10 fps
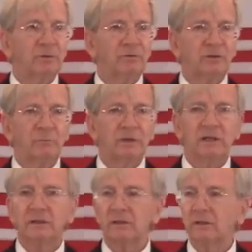when someone
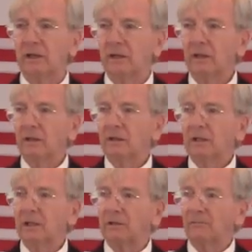hit
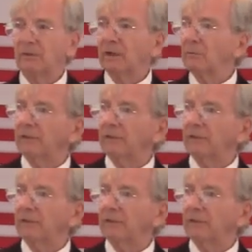their finger